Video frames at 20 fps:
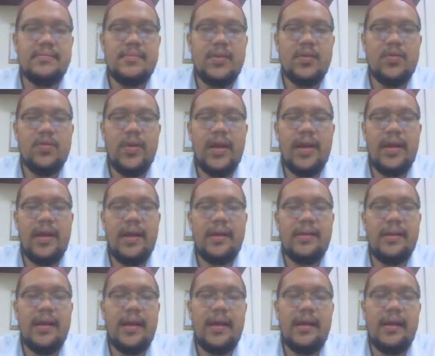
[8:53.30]
and
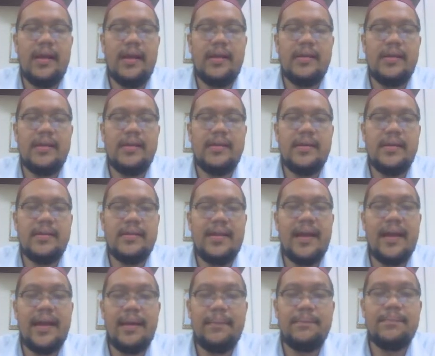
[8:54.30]
any
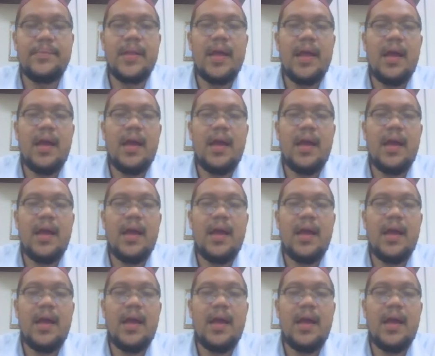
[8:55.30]
time